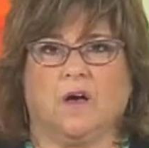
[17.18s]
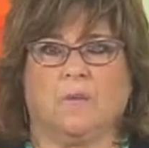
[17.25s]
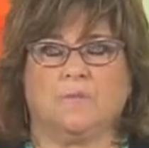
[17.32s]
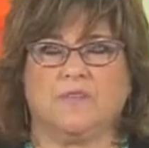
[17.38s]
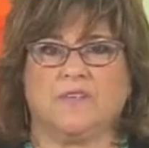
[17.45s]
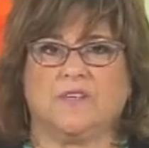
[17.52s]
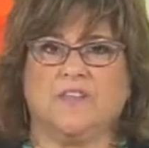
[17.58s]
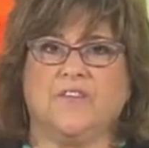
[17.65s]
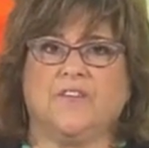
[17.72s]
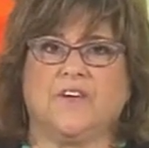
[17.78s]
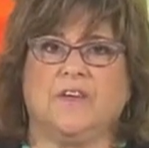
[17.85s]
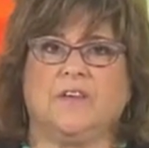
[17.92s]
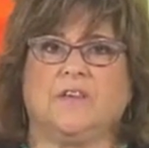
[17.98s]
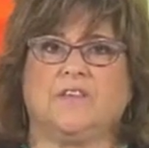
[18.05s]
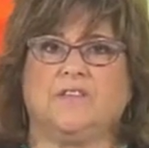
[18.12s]

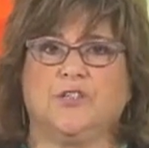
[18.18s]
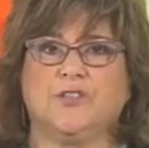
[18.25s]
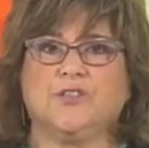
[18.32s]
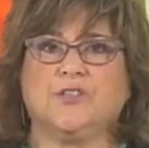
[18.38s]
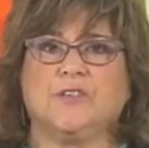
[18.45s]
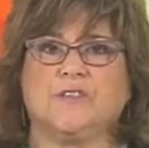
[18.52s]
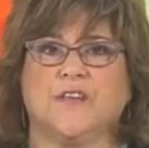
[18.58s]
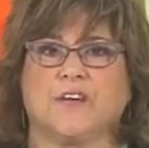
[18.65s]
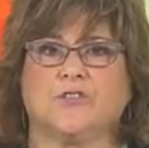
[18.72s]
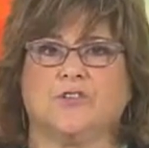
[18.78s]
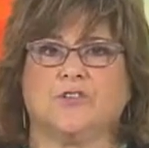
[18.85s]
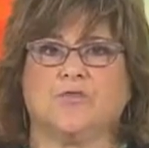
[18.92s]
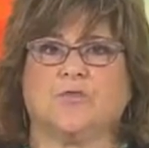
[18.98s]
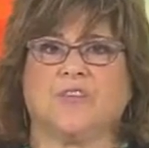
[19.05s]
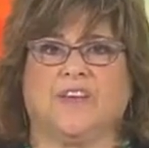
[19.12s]
significant additional
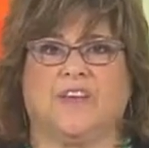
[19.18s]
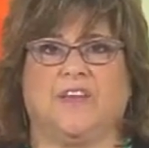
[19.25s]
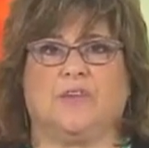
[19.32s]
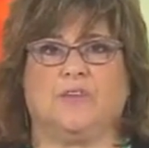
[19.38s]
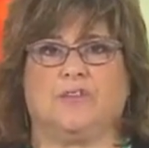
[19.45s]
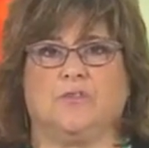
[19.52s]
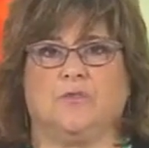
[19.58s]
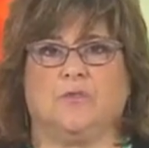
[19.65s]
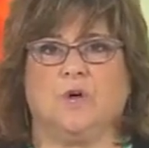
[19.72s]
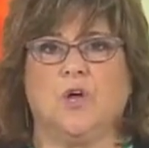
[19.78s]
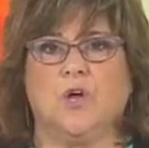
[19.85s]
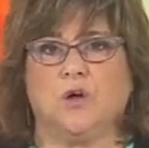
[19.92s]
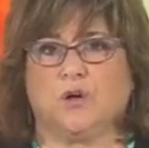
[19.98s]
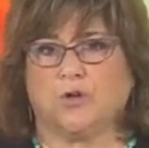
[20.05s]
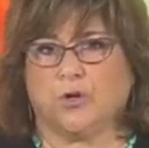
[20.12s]
sections relating to
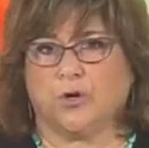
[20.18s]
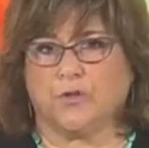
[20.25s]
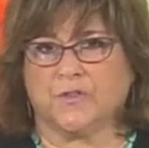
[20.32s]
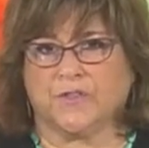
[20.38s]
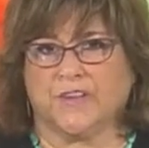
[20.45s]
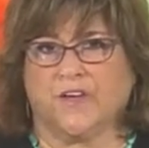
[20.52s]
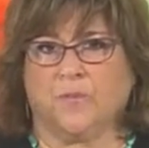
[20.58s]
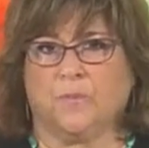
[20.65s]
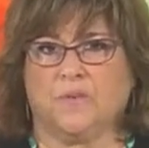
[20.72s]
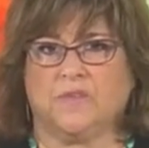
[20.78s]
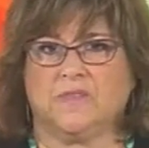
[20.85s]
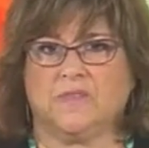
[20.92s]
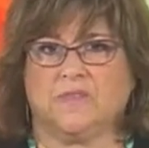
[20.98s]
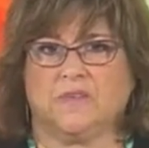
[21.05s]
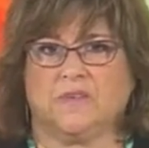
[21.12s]
closely held
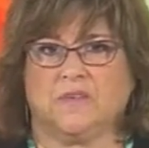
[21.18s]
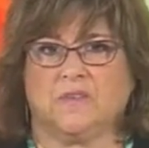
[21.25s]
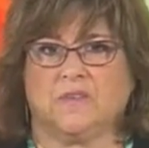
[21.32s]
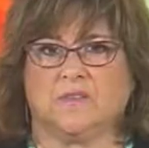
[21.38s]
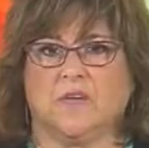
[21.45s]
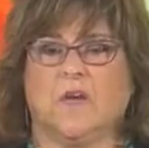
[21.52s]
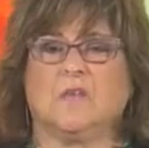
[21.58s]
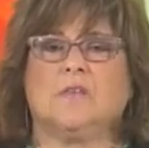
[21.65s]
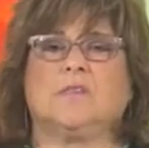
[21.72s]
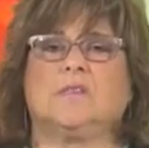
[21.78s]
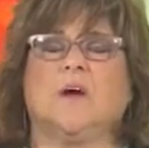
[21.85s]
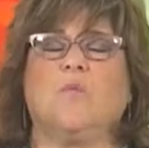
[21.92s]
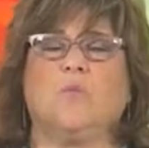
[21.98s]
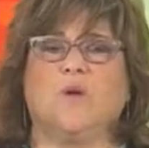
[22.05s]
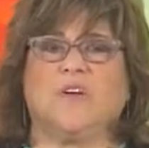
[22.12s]
businesses.
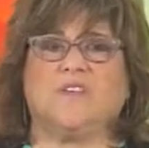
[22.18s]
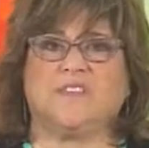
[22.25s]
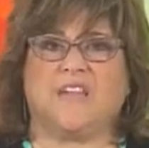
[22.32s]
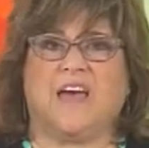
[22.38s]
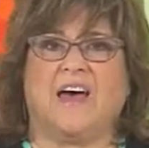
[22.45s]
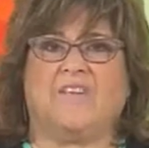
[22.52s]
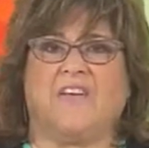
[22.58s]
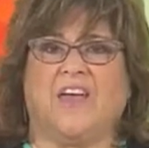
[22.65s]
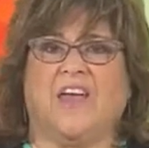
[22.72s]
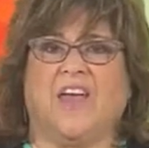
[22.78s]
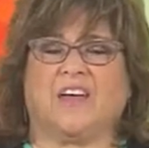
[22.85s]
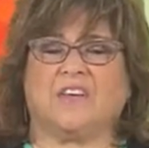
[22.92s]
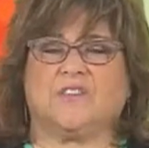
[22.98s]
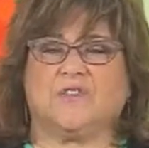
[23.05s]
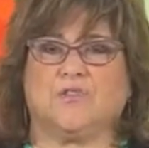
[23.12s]
Some wills have
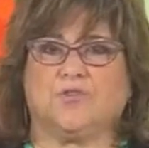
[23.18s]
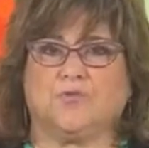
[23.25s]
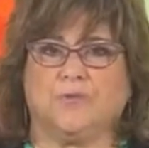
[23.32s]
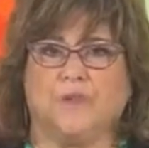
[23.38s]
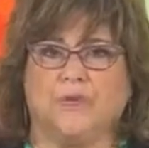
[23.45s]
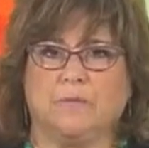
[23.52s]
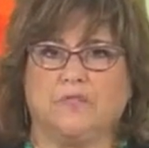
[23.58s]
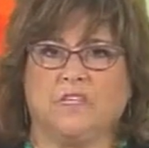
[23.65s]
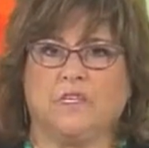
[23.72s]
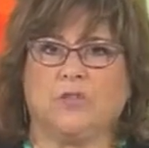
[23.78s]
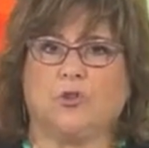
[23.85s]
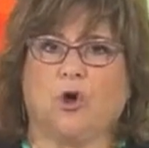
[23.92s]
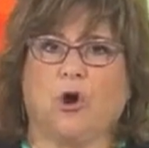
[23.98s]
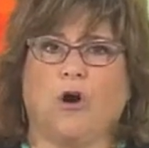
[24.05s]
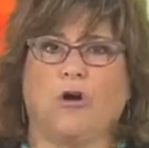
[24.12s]
extremely
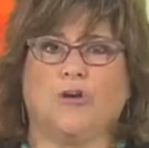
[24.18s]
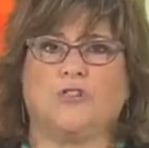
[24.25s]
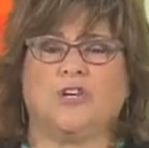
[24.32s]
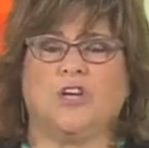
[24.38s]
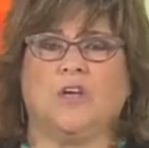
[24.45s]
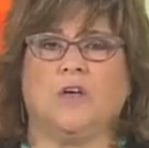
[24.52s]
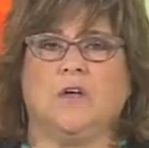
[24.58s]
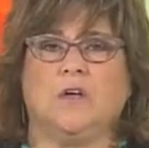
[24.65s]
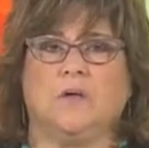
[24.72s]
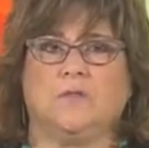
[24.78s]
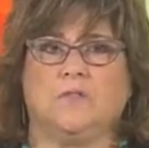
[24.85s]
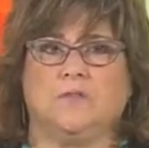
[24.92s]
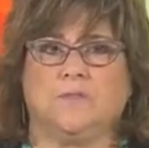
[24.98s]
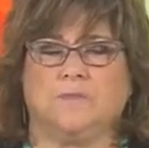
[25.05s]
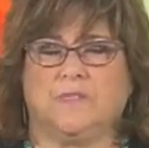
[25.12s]
large
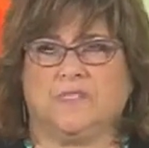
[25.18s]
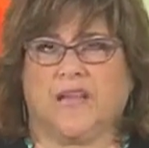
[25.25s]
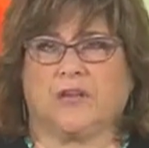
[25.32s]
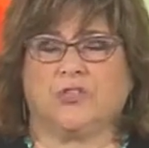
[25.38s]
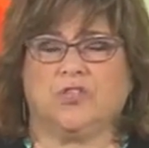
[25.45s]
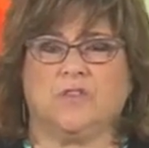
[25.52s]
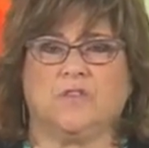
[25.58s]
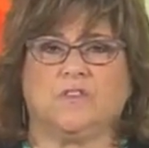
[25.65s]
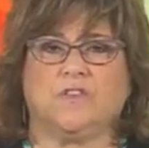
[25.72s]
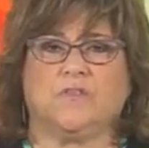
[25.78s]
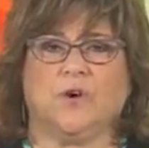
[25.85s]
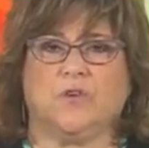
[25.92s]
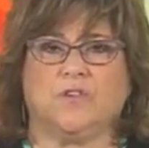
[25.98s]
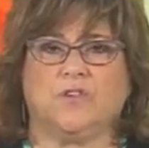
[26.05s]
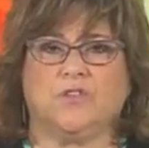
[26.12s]
sections
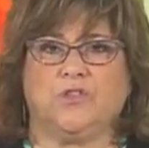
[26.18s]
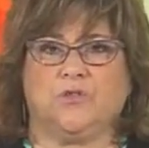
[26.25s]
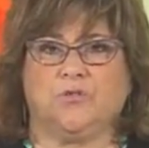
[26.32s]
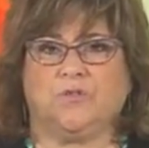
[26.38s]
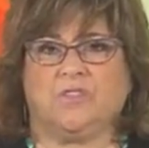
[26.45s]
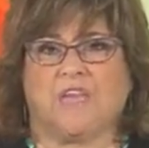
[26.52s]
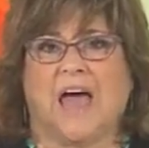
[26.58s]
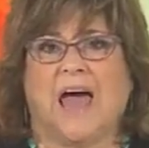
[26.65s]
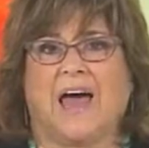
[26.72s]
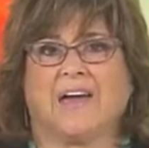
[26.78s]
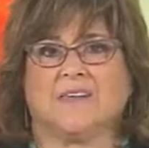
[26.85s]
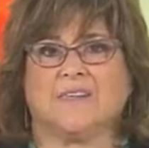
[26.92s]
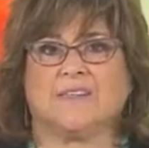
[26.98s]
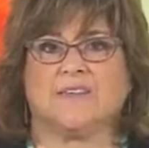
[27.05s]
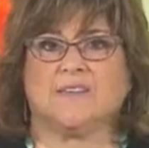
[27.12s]
devoted to
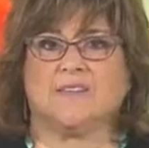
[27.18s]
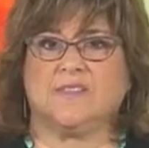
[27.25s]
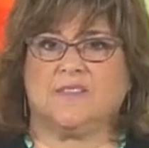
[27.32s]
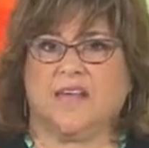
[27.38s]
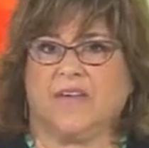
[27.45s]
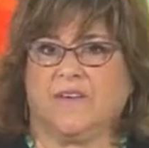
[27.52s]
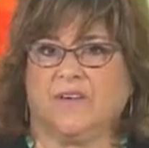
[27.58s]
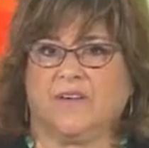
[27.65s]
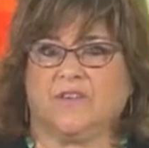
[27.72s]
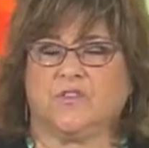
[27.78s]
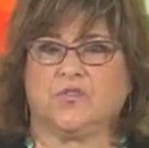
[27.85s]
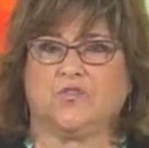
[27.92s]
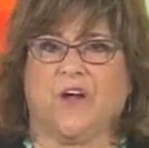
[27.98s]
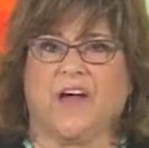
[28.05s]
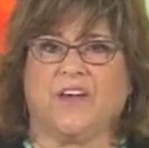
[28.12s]
tax saving
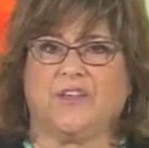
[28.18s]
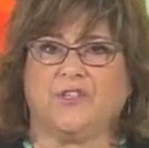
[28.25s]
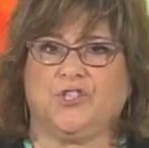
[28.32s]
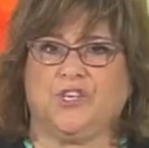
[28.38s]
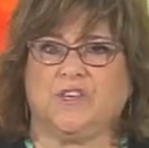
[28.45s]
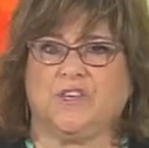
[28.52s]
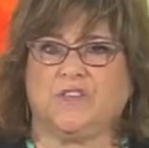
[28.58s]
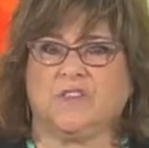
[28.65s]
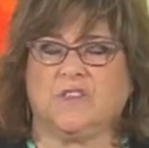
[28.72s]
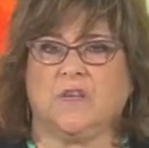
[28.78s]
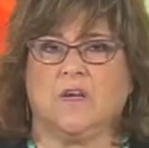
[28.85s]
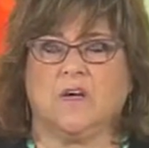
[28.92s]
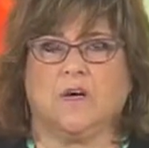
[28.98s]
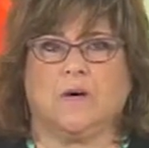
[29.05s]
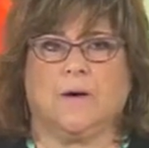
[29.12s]
strategies,
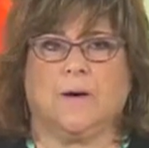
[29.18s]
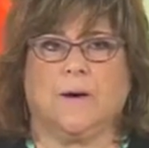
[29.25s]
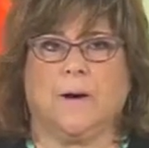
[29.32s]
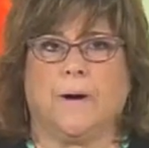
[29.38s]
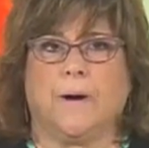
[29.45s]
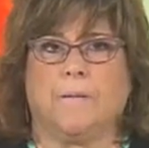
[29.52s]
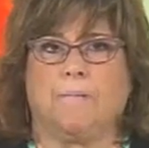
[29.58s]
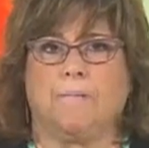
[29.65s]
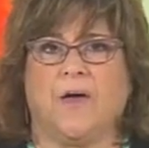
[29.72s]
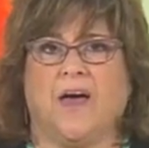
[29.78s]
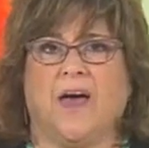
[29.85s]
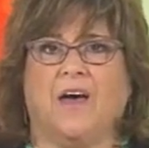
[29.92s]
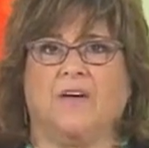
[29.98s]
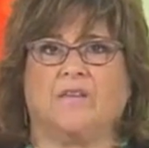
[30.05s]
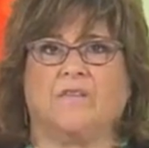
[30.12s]

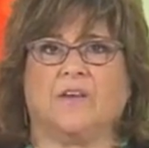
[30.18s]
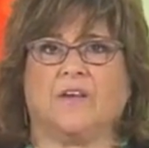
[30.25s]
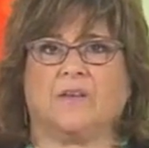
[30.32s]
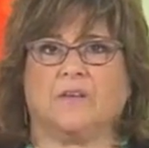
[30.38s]
have